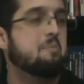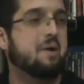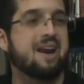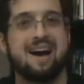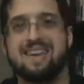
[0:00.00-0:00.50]

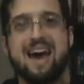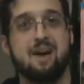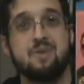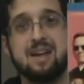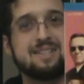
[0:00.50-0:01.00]
But yeah,
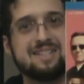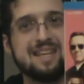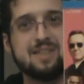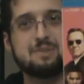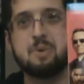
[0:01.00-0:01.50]
I've yet to
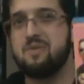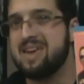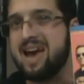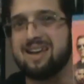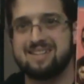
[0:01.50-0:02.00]
see this movie
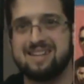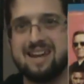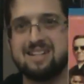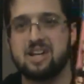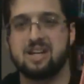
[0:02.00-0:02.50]
yet.
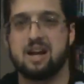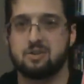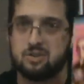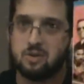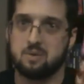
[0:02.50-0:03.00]
Gonna check it
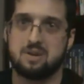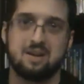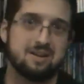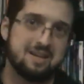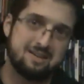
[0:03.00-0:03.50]
out soon.
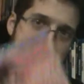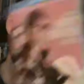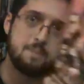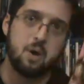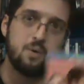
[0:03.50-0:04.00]
Gonna
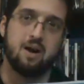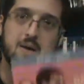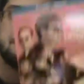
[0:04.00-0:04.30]
keep going on.